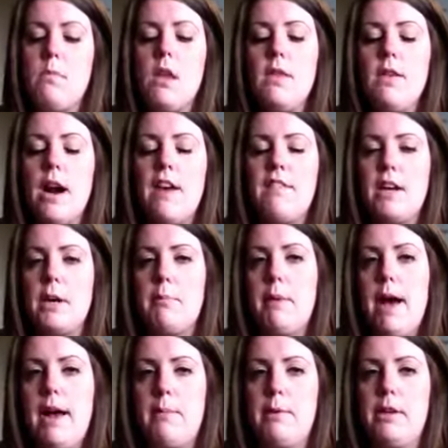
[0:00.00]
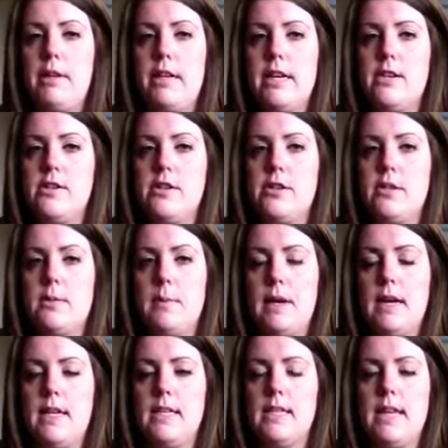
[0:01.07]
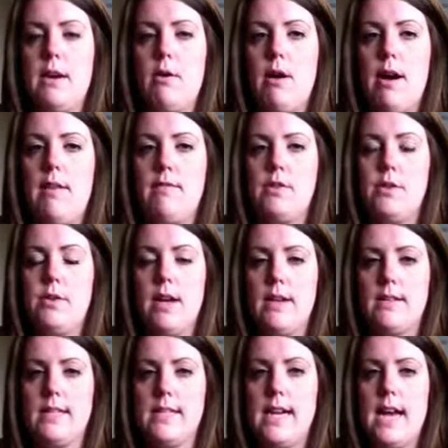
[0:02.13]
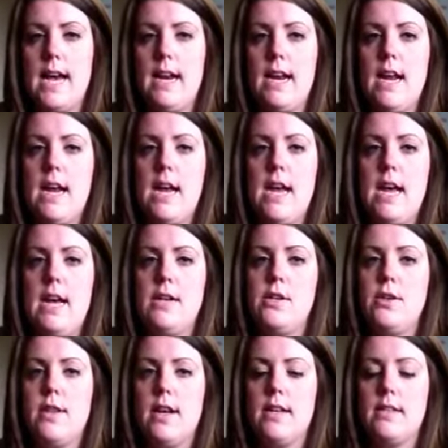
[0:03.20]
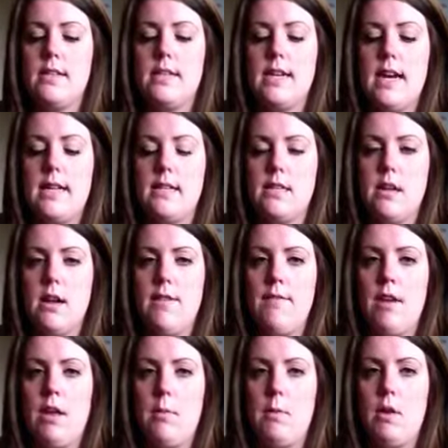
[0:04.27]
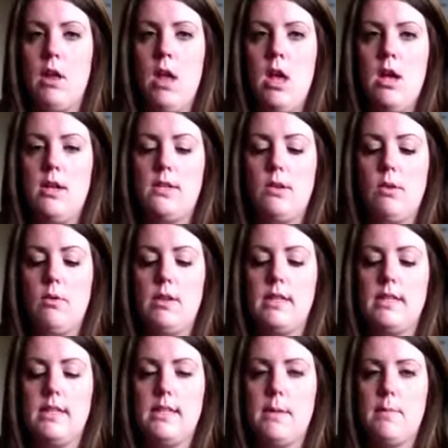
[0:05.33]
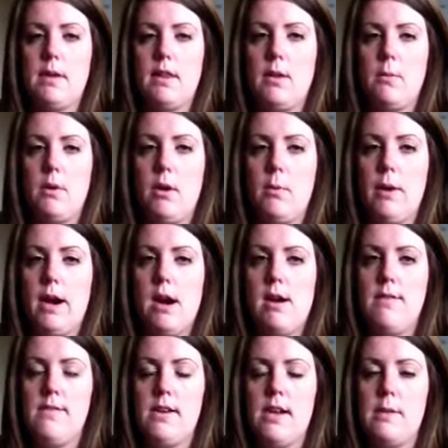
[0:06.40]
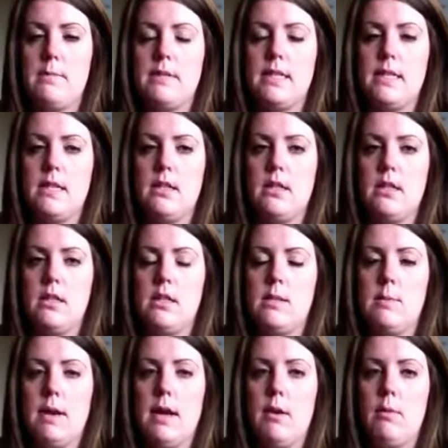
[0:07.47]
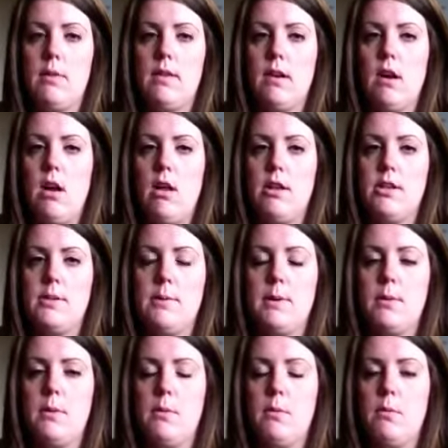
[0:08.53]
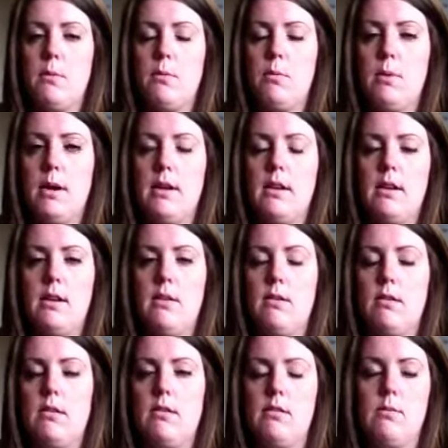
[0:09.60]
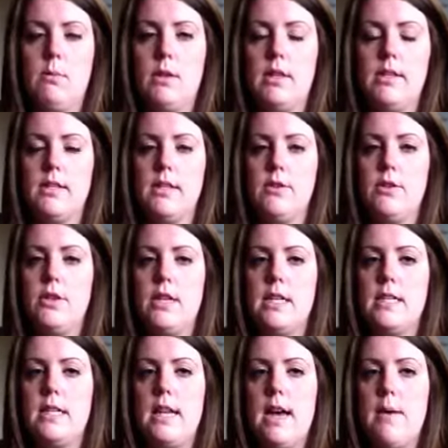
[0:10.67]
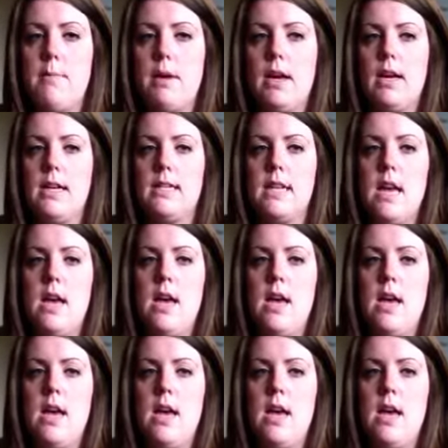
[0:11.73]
they're having compatibility issues because they don't have 2010, and 2010 is not available. So this is something that we're aware of, and I'm still speaking with the college about what the solution is to that, because